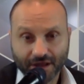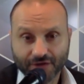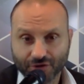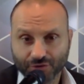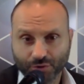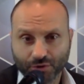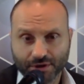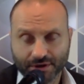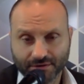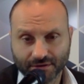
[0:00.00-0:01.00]
your book,
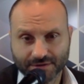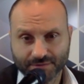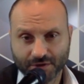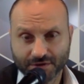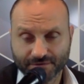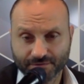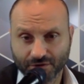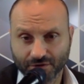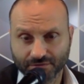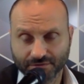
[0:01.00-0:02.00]
and I suppose from
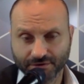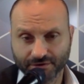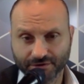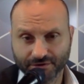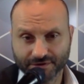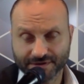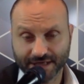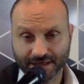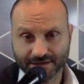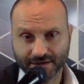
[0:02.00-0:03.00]
your
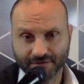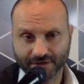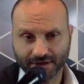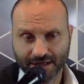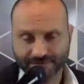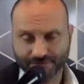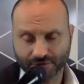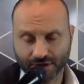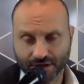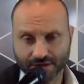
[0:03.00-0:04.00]
studies over the last
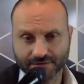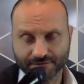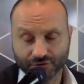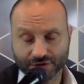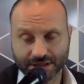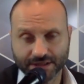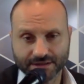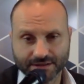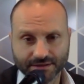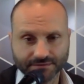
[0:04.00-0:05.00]
40
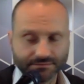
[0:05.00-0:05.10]
years?